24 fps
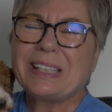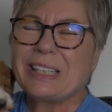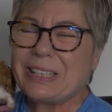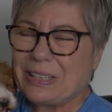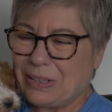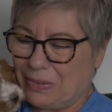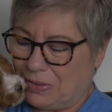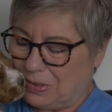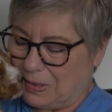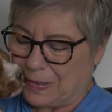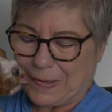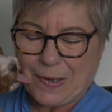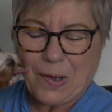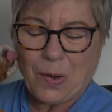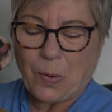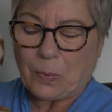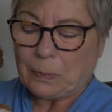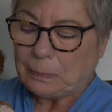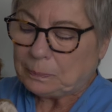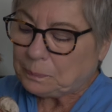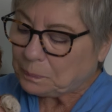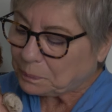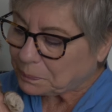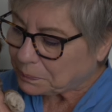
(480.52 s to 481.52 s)
studio?
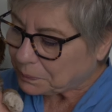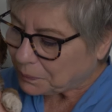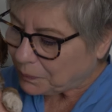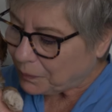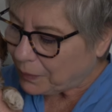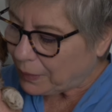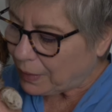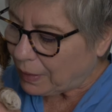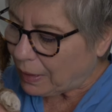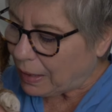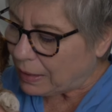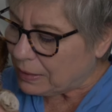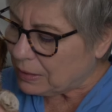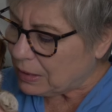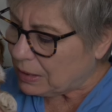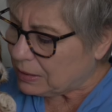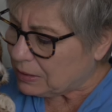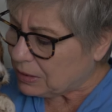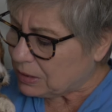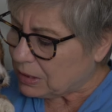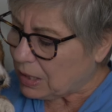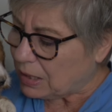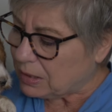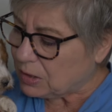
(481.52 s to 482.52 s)

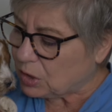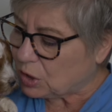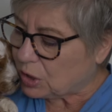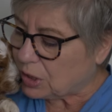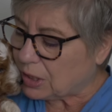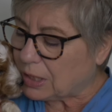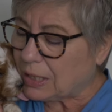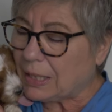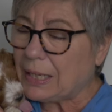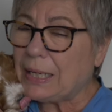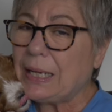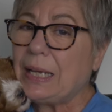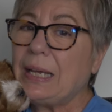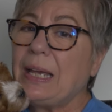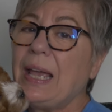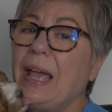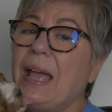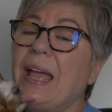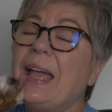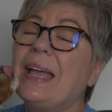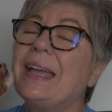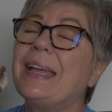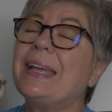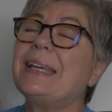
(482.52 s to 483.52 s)
And she
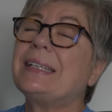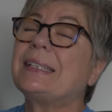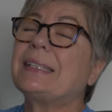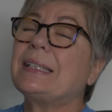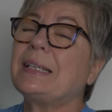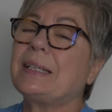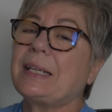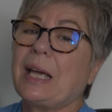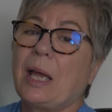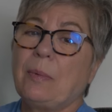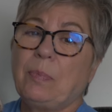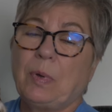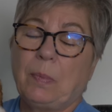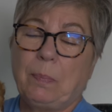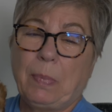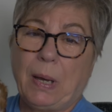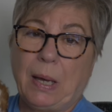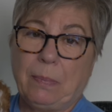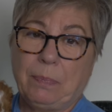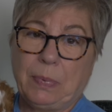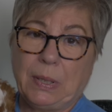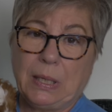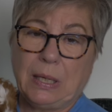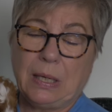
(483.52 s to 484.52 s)
is the type of
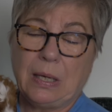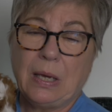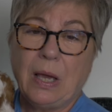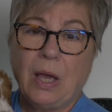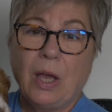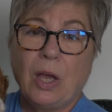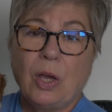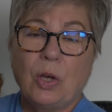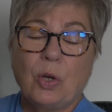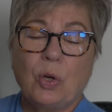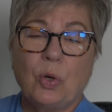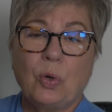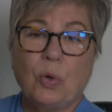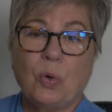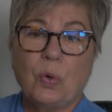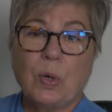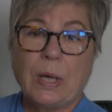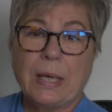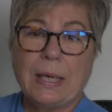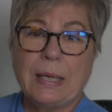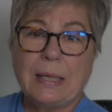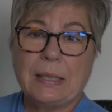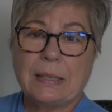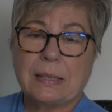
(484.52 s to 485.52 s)
puppy who
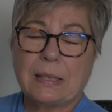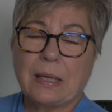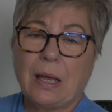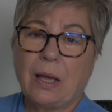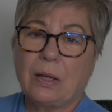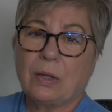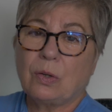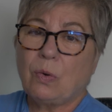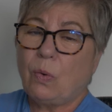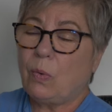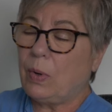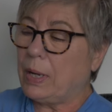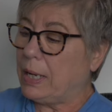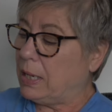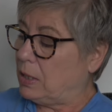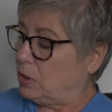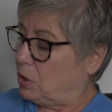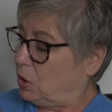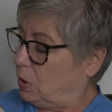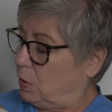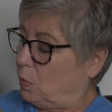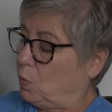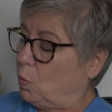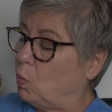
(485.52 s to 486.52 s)
is going
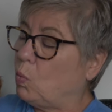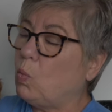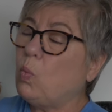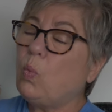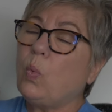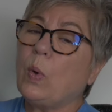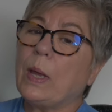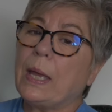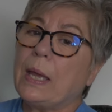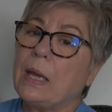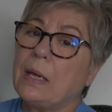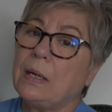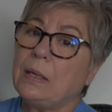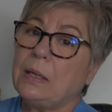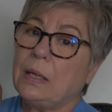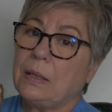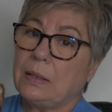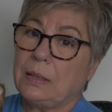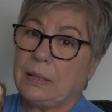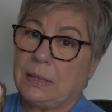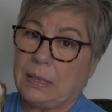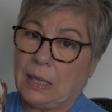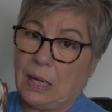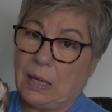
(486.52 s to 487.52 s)
to win
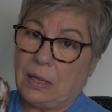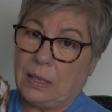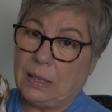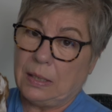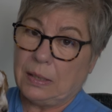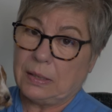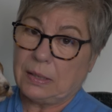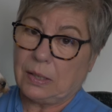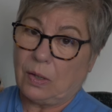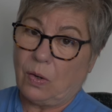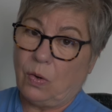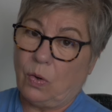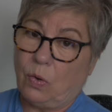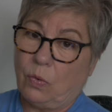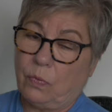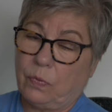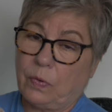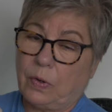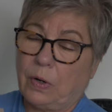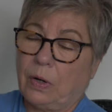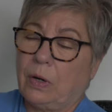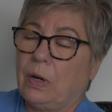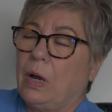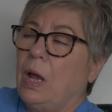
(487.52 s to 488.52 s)
Dennis
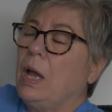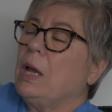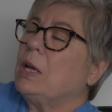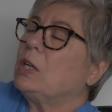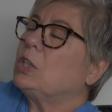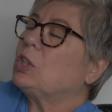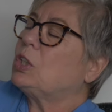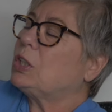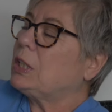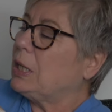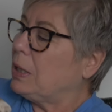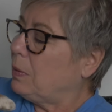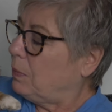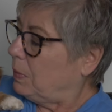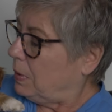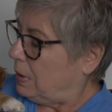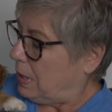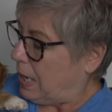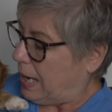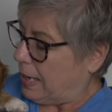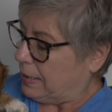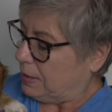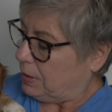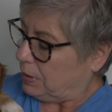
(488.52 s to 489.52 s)
over. She will
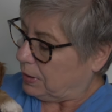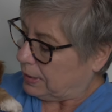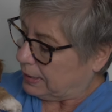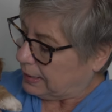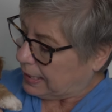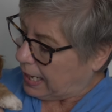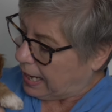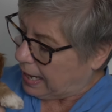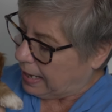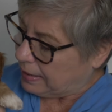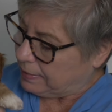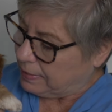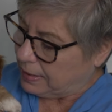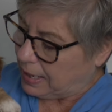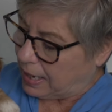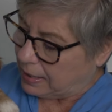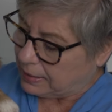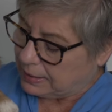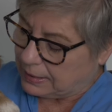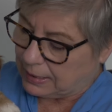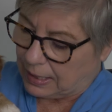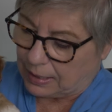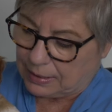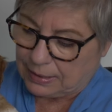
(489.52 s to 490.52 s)
understand
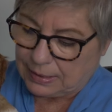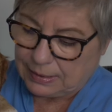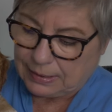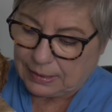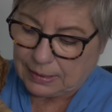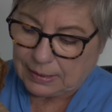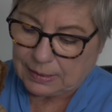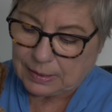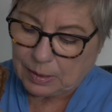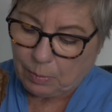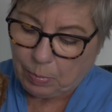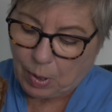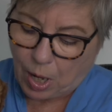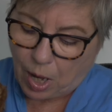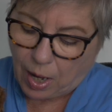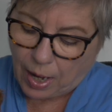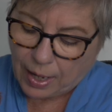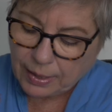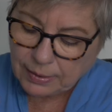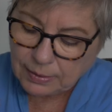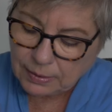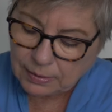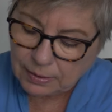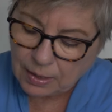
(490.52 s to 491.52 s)
that Dennis is the
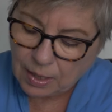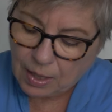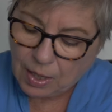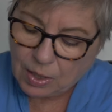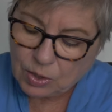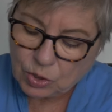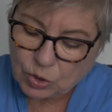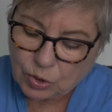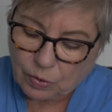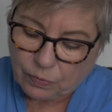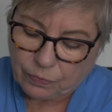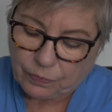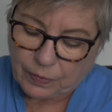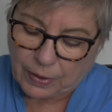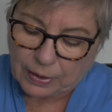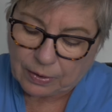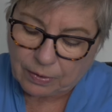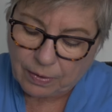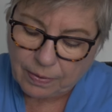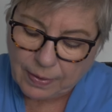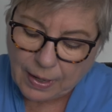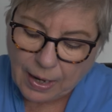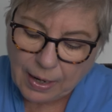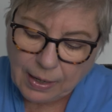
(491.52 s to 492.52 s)
boss. She'll
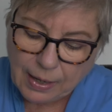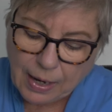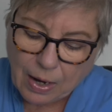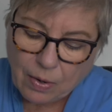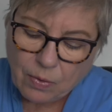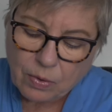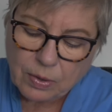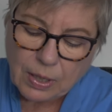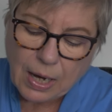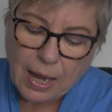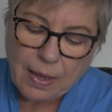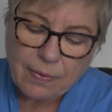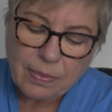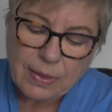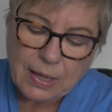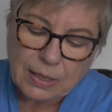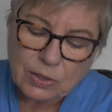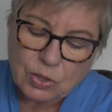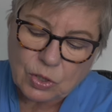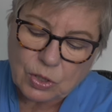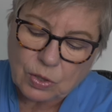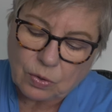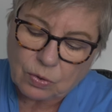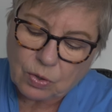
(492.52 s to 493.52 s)
figure that out, and
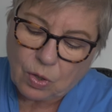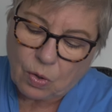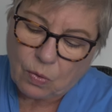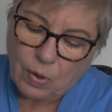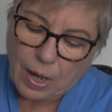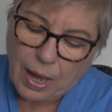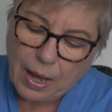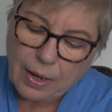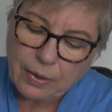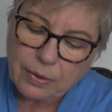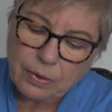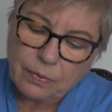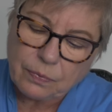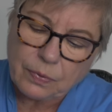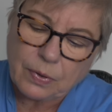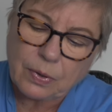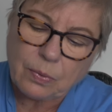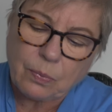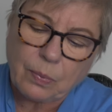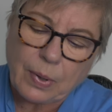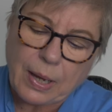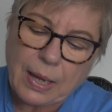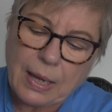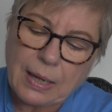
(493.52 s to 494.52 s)
then she'll go out of
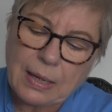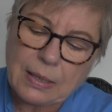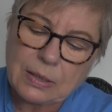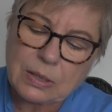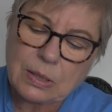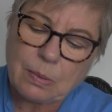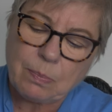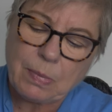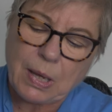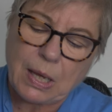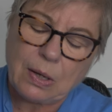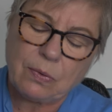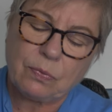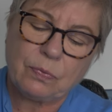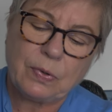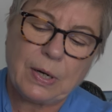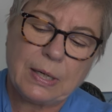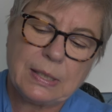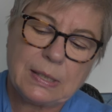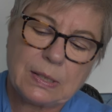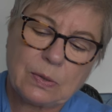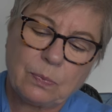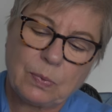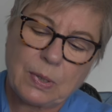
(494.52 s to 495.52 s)
her way to make
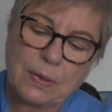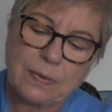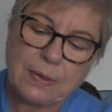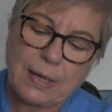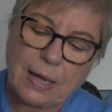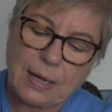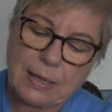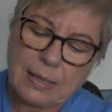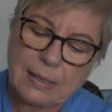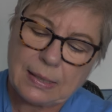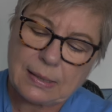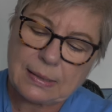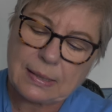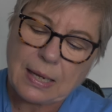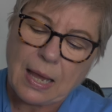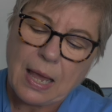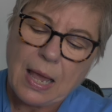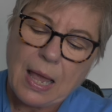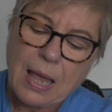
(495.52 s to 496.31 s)
friends with Dennis